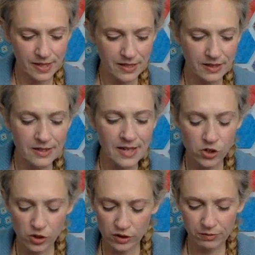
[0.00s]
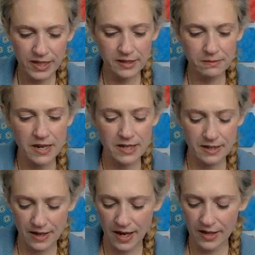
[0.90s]
The nature of
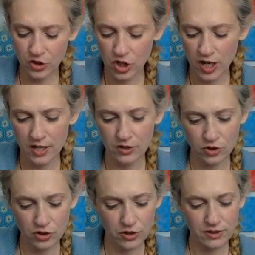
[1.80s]
placemaking has changed.